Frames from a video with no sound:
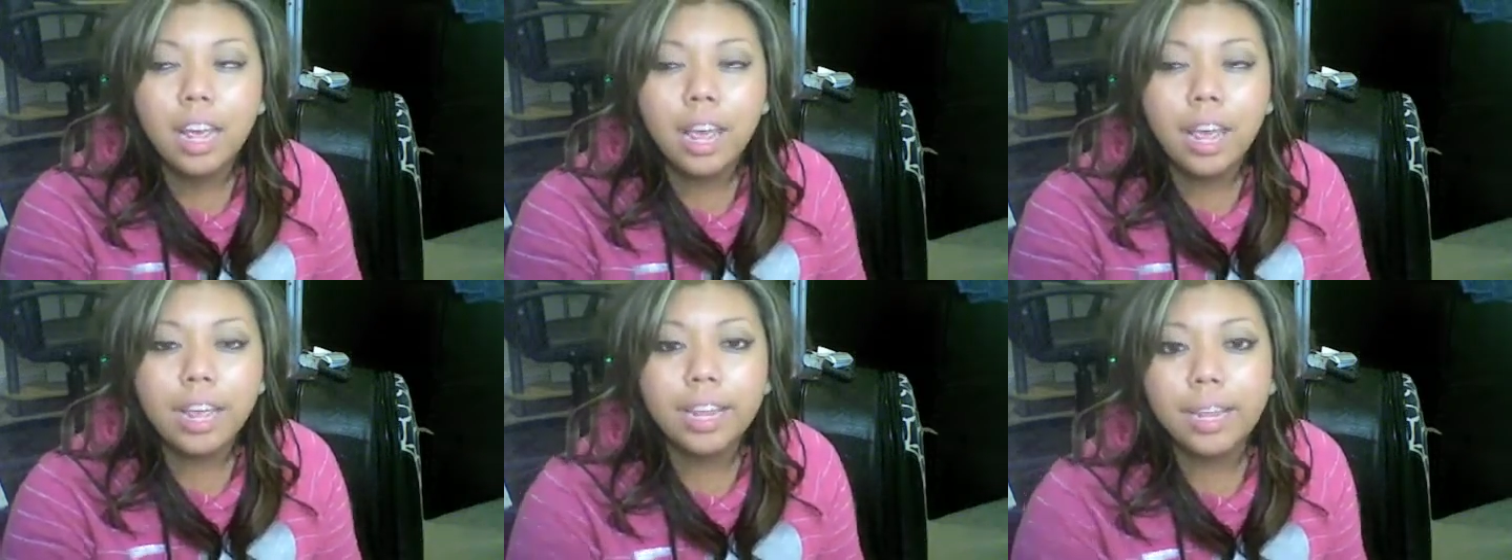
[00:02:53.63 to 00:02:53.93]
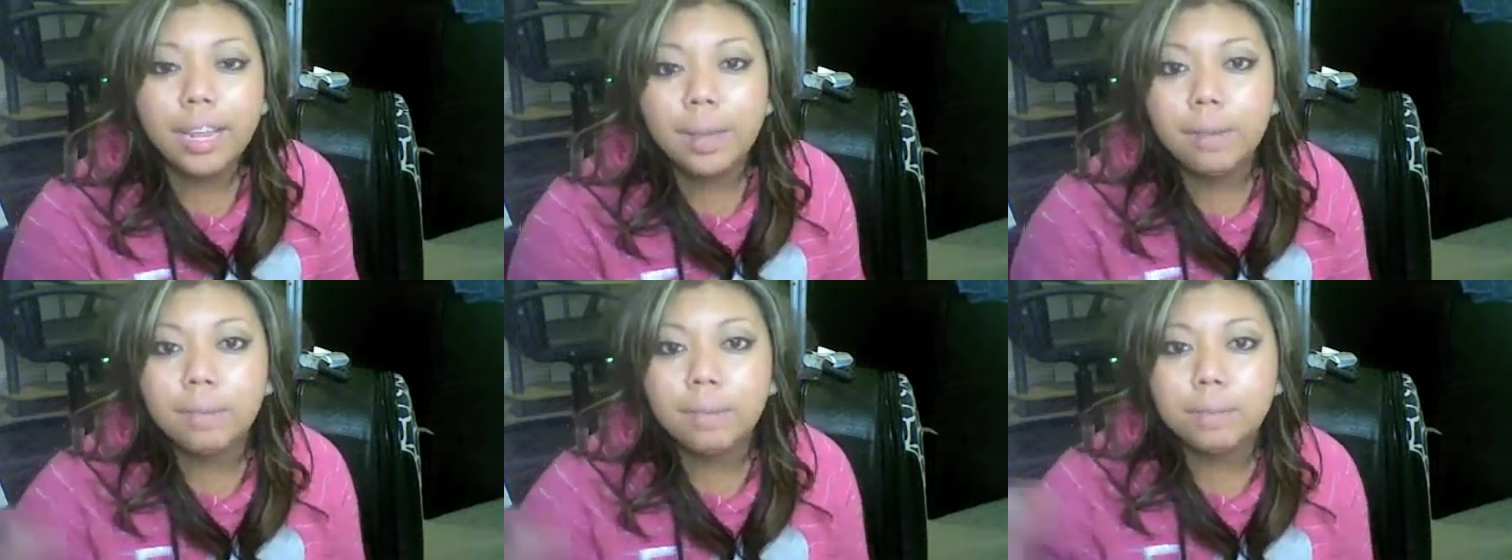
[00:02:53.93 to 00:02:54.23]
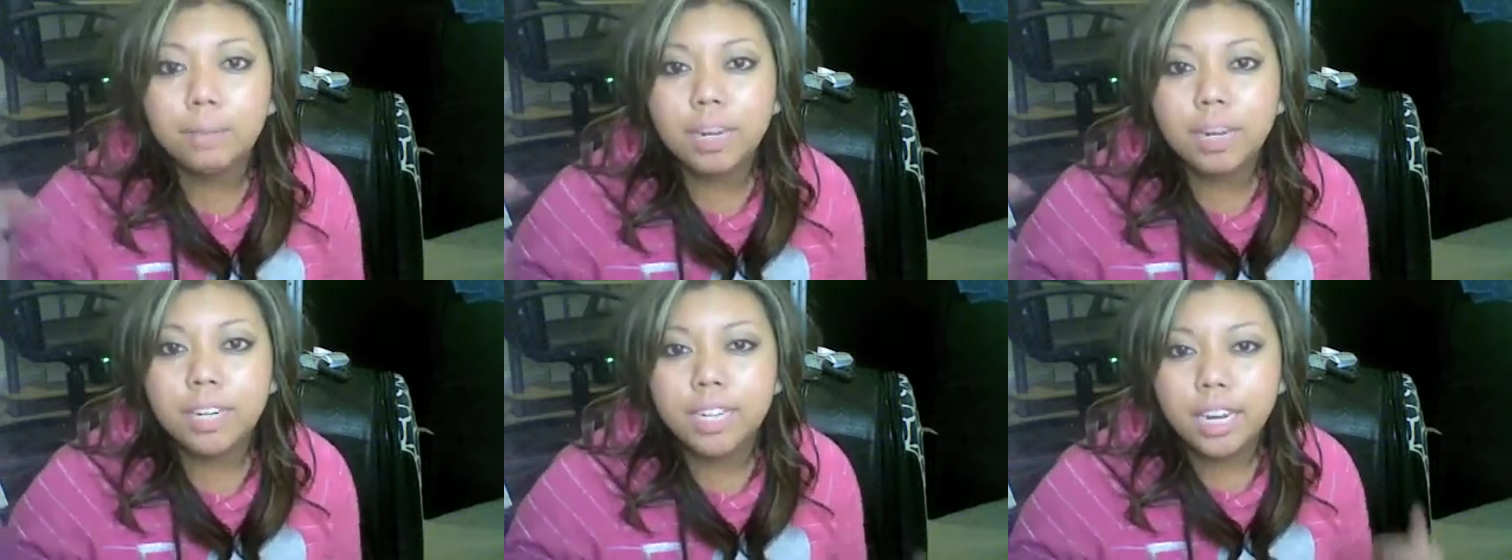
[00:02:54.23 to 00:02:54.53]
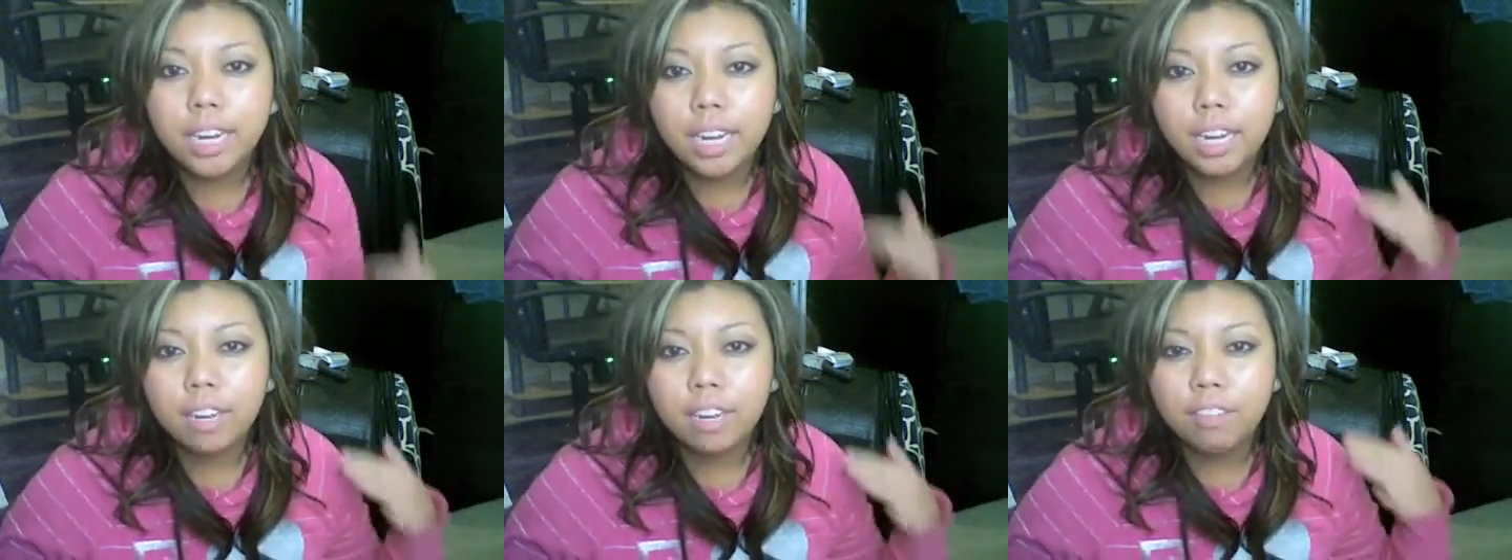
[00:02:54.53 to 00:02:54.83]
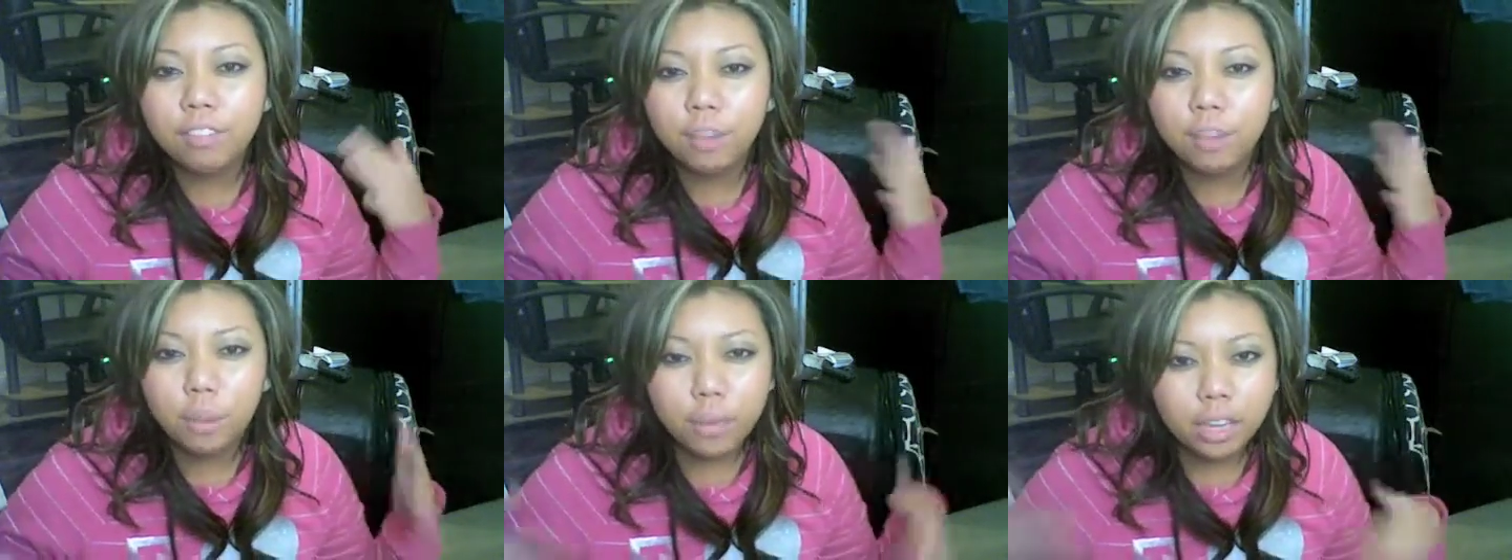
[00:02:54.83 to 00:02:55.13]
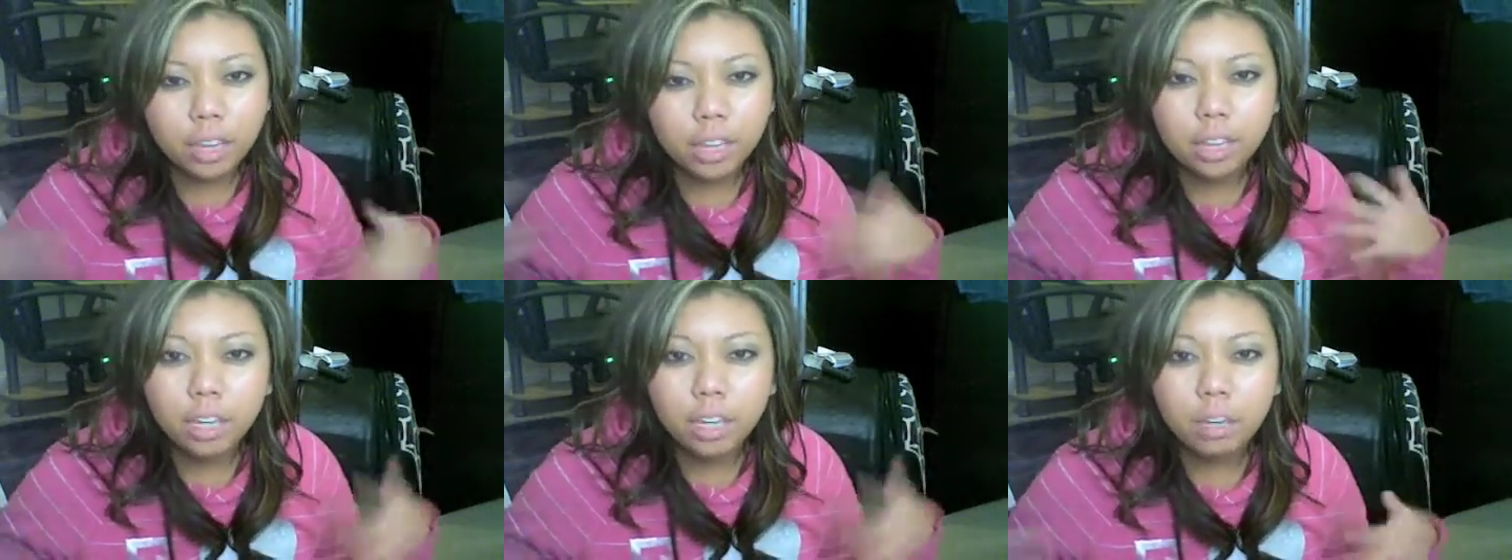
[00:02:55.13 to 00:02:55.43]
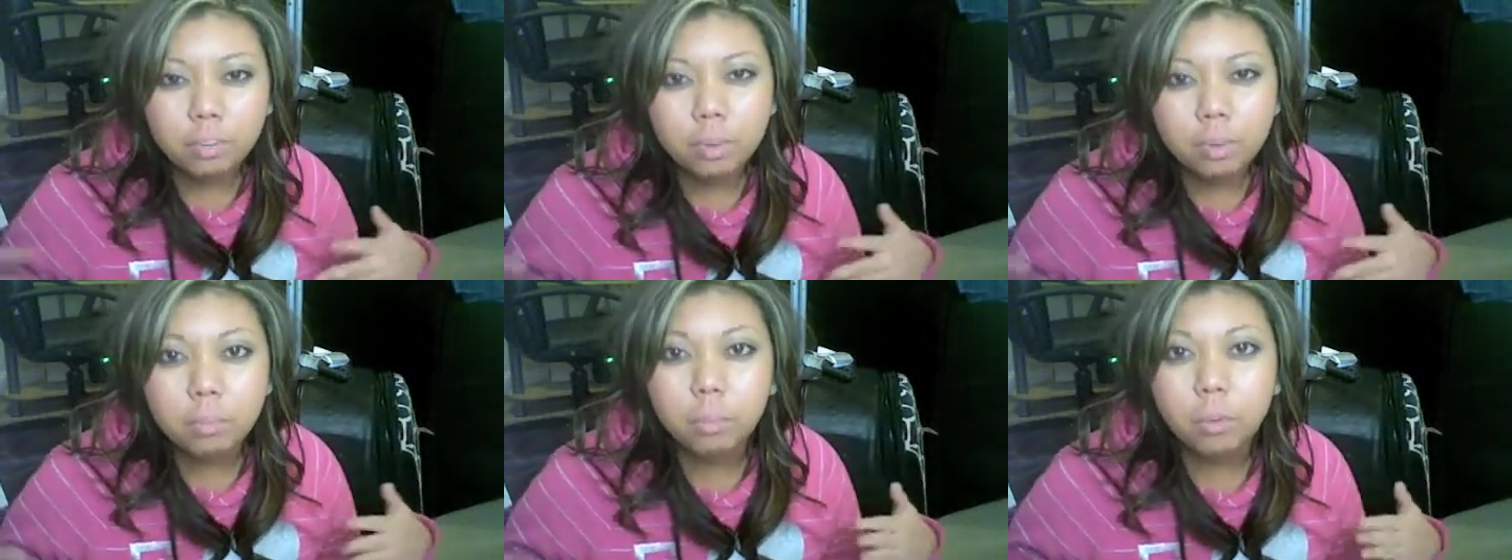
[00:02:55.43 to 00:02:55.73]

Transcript: it keeps my day flowing a little bit